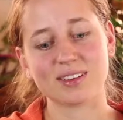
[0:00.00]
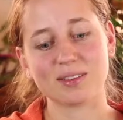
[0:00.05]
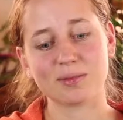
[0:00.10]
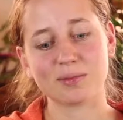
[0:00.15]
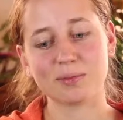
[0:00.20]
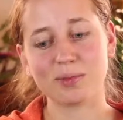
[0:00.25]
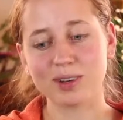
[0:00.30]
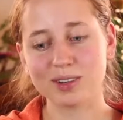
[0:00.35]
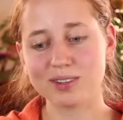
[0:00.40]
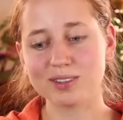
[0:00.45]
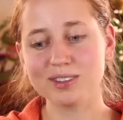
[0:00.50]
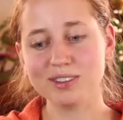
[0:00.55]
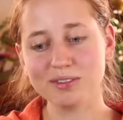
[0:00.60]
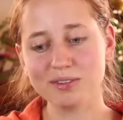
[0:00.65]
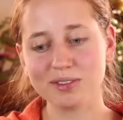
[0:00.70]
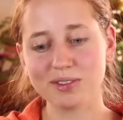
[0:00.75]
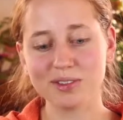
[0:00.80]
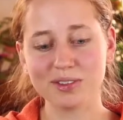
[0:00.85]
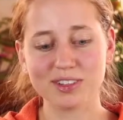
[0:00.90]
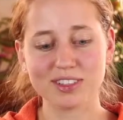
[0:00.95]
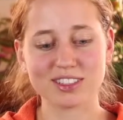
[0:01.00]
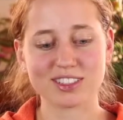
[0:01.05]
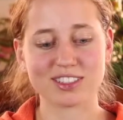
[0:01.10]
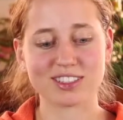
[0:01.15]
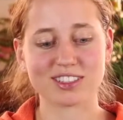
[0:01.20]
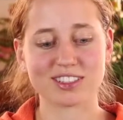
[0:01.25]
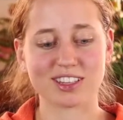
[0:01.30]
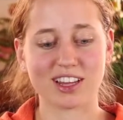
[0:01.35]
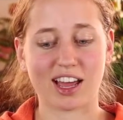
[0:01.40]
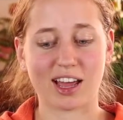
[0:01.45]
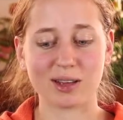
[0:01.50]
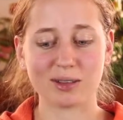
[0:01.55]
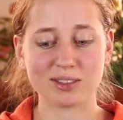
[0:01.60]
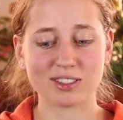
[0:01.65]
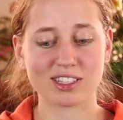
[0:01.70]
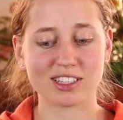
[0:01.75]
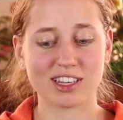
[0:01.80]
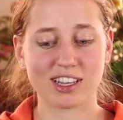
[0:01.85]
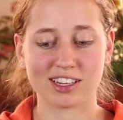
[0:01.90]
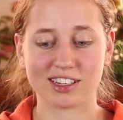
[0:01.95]
Mongolian food is, I would
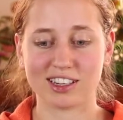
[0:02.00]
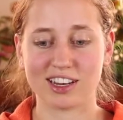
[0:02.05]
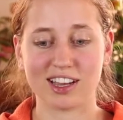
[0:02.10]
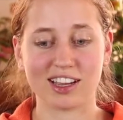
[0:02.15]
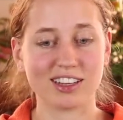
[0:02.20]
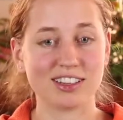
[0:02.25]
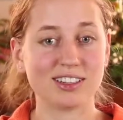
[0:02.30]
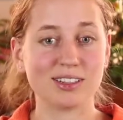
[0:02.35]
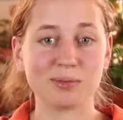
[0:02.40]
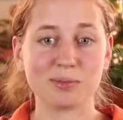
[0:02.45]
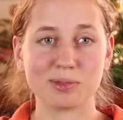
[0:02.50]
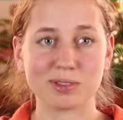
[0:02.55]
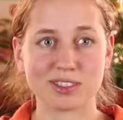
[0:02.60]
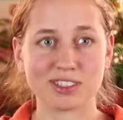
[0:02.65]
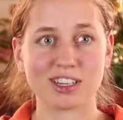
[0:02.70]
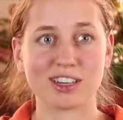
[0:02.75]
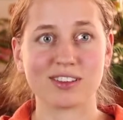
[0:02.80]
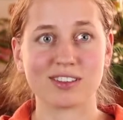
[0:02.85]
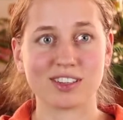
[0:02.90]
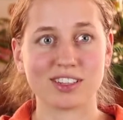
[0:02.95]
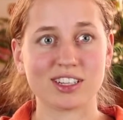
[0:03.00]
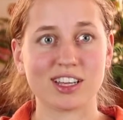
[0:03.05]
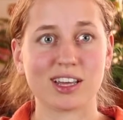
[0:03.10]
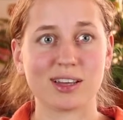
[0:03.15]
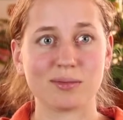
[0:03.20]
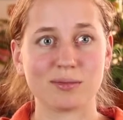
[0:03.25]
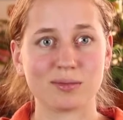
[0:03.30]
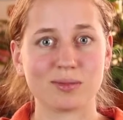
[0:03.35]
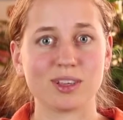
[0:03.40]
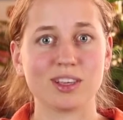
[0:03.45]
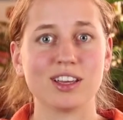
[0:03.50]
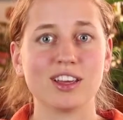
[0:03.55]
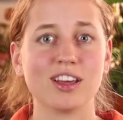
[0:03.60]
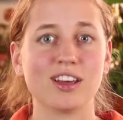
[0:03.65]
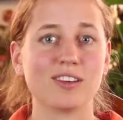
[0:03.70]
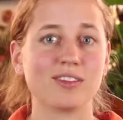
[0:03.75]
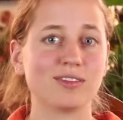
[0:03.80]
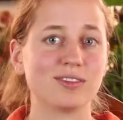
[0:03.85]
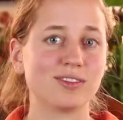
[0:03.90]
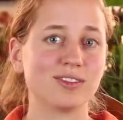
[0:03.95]
say, like 90% of the time
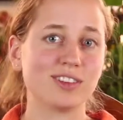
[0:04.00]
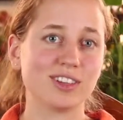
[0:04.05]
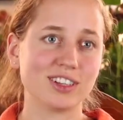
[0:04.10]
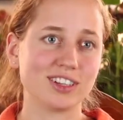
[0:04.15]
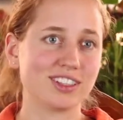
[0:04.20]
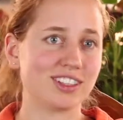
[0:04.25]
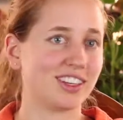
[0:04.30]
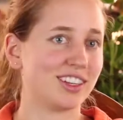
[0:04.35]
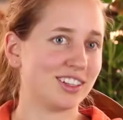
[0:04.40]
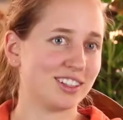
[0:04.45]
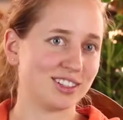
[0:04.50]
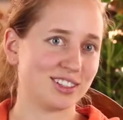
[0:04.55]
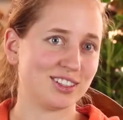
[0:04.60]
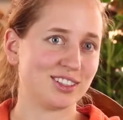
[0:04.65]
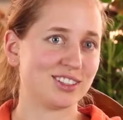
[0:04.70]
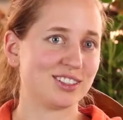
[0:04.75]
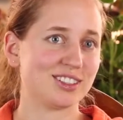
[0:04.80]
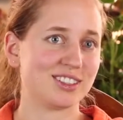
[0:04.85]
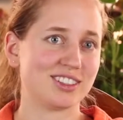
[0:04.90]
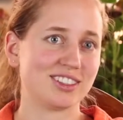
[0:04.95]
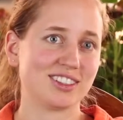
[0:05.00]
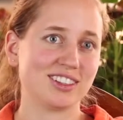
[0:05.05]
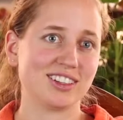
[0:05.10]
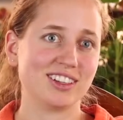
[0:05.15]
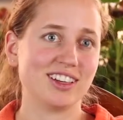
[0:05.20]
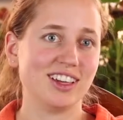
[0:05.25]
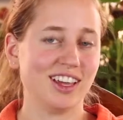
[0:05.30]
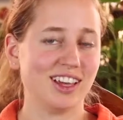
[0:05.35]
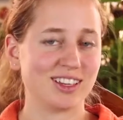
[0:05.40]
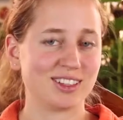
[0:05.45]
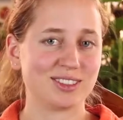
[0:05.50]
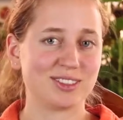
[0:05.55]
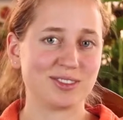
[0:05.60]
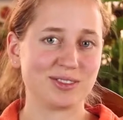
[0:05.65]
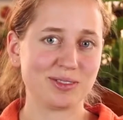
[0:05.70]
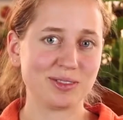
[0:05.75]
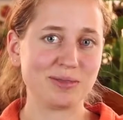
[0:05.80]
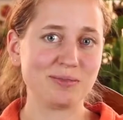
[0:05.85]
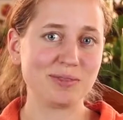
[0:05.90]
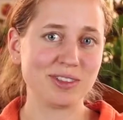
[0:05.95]
very delicious,
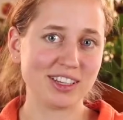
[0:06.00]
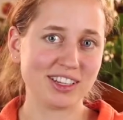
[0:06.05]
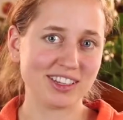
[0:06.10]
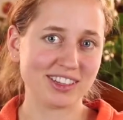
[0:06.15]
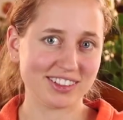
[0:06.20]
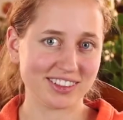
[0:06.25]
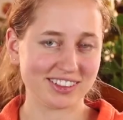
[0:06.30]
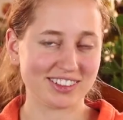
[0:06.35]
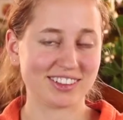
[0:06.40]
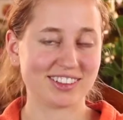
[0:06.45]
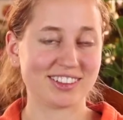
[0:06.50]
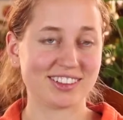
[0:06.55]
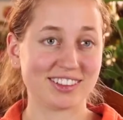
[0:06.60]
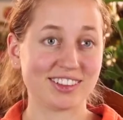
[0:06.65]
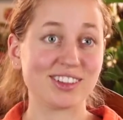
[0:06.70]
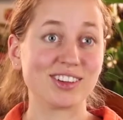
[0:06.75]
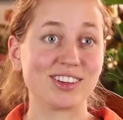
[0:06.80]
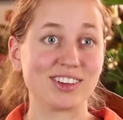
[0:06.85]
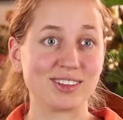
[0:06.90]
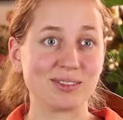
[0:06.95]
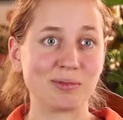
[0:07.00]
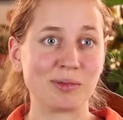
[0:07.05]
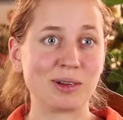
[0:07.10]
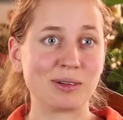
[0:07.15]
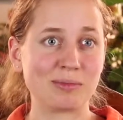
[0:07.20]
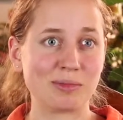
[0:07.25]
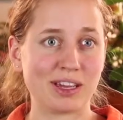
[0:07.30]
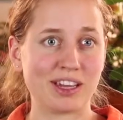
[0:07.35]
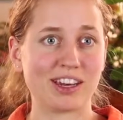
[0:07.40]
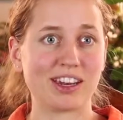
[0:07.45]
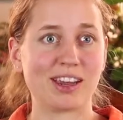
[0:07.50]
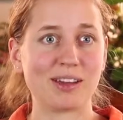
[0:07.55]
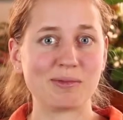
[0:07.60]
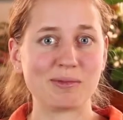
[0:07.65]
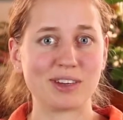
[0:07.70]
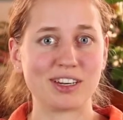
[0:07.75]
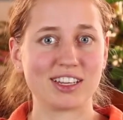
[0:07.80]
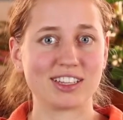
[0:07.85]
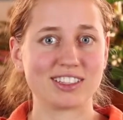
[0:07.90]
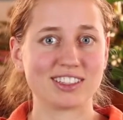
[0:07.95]
extremely good, well made. I
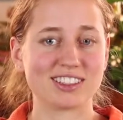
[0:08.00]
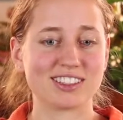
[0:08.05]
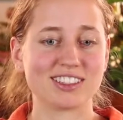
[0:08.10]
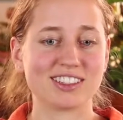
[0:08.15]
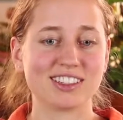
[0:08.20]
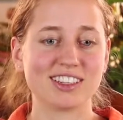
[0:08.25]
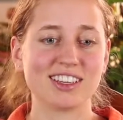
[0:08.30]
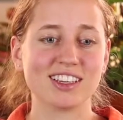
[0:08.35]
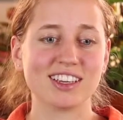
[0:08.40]
mean, it's